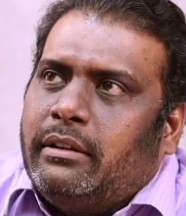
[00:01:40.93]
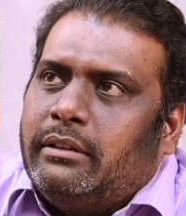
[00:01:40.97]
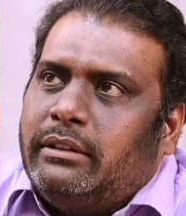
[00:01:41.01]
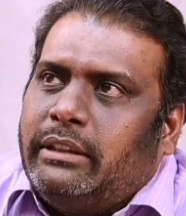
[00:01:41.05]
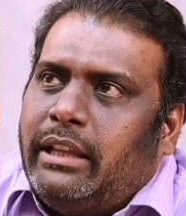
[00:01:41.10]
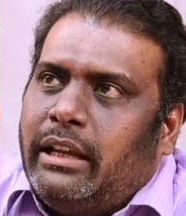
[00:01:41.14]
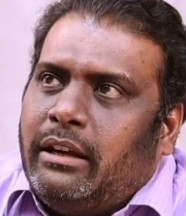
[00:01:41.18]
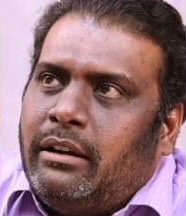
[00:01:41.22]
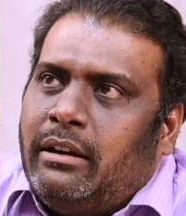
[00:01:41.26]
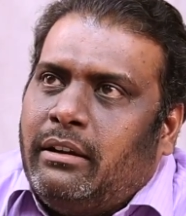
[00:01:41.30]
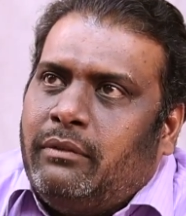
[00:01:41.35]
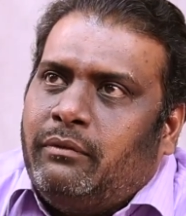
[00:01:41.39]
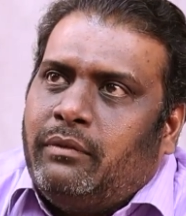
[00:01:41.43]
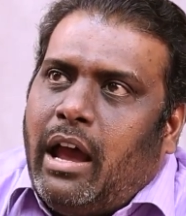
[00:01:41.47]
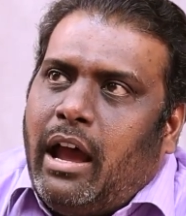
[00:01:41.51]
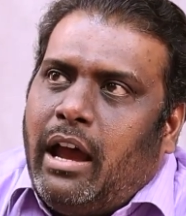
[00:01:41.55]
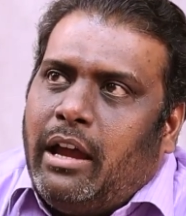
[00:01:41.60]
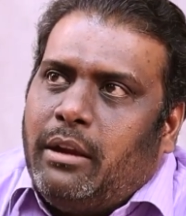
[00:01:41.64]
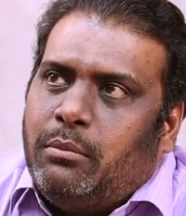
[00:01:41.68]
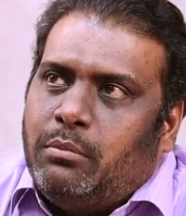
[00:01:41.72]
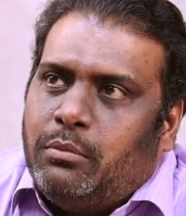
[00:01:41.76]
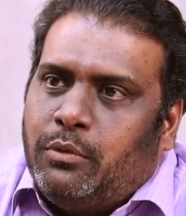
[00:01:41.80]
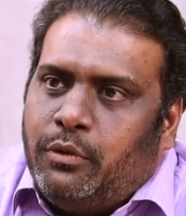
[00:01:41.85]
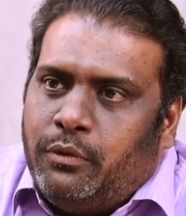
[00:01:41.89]
Then
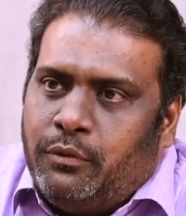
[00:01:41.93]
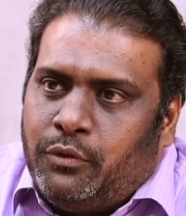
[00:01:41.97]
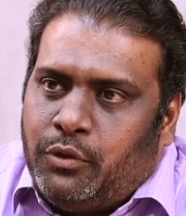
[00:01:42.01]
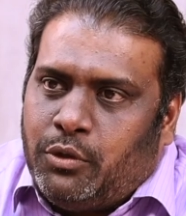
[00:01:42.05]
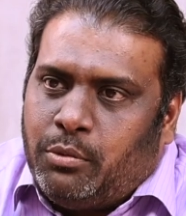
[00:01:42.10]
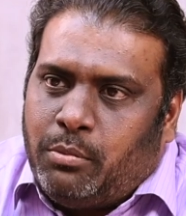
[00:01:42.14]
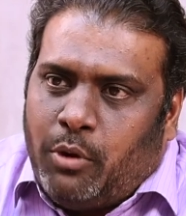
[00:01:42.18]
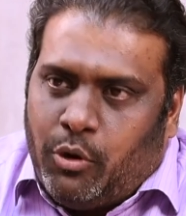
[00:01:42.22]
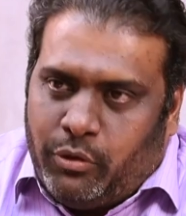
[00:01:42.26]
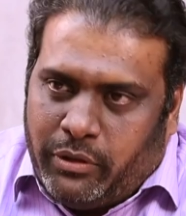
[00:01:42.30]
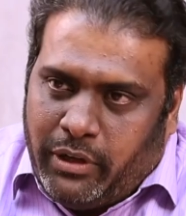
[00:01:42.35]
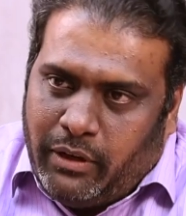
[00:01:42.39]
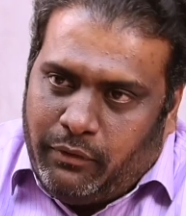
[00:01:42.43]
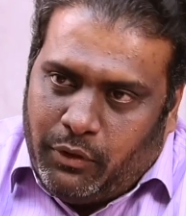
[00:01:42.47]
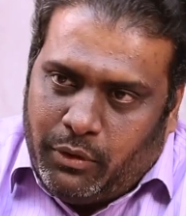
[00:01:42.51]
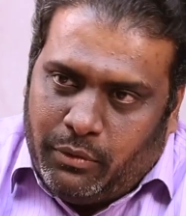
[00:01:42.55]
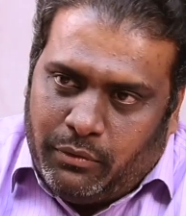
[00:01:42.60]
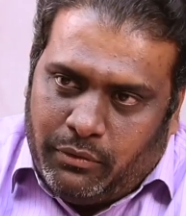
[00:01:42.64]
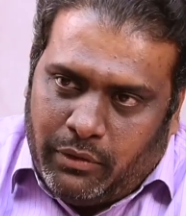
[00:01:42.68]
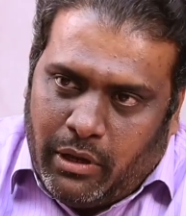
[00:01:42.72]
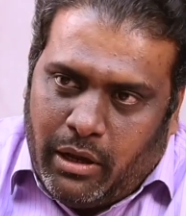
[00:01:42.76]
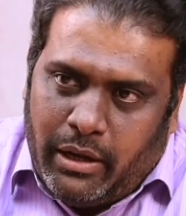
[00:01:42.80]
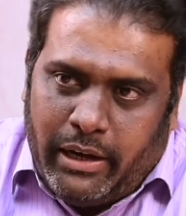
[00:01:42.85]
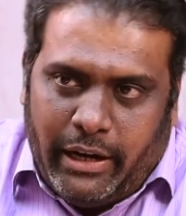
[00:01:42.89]
I moved to Mountain View,
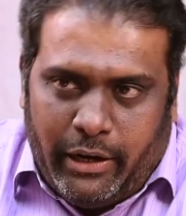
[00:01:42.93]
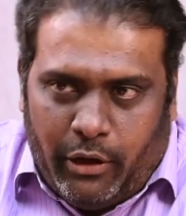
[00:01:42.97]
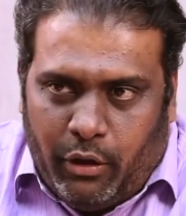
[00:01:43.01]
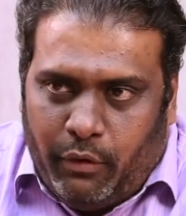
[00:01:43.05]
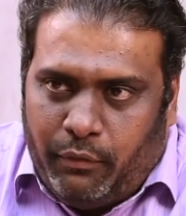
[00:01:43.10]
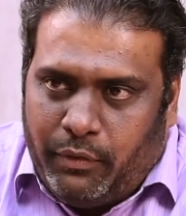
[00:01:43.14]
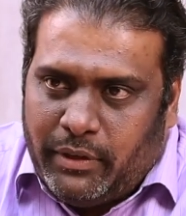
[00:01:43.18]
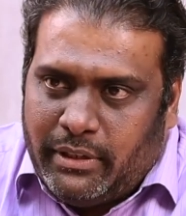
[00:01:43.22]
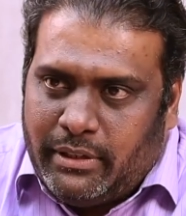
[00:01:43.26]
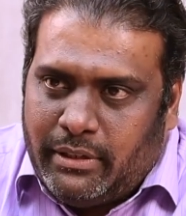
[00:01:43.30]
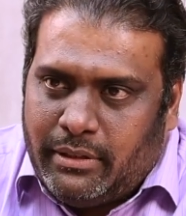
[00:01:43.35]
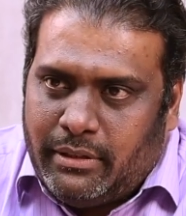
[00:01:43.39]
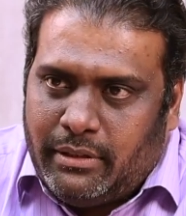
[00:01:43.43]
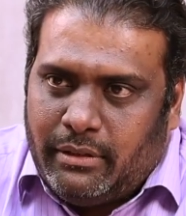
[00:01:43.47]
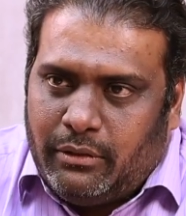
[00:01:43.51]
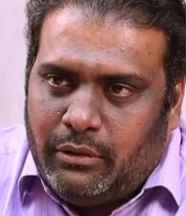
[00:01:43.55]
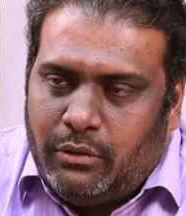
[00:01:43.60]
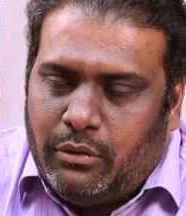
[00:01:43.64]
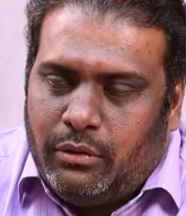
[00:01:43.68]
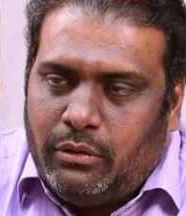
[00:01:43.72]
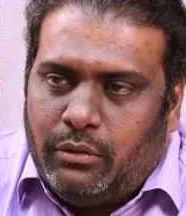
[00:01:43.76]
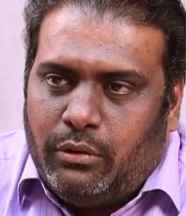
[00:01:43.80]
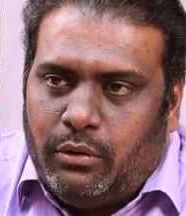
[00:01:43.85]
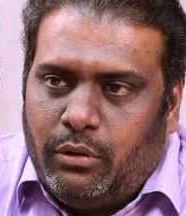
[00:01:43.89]
our head office,
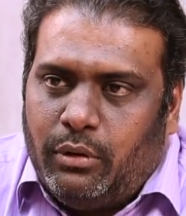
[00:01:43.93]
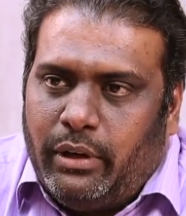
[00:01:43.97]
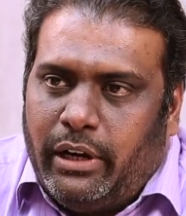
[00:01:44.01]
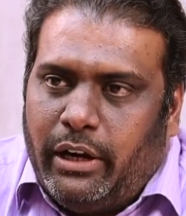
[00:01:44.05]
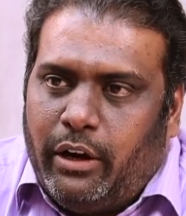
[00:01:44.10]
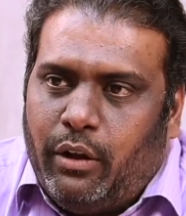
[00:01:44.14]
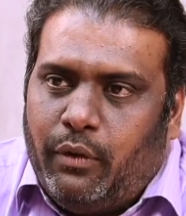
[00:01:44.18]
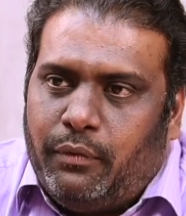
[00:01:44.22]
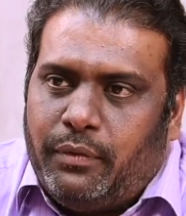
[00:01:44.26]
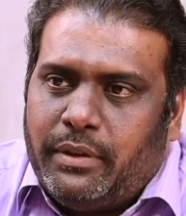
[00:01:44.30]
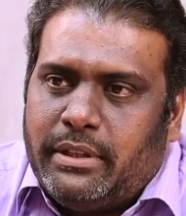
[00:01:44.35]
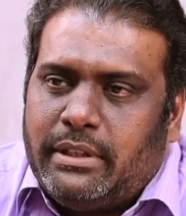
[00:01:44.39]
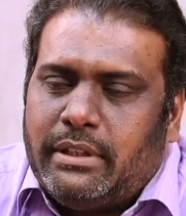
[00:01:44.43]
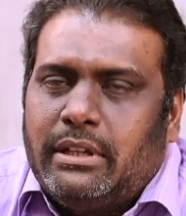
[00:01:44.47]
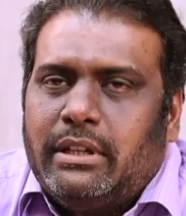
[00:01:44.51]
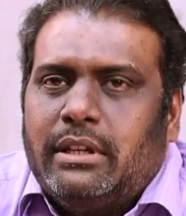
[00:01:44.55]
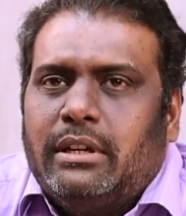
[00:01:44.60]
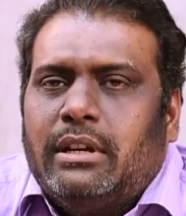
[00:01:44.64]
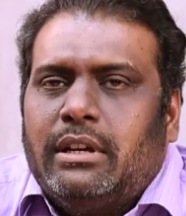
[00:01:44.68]
Google head office.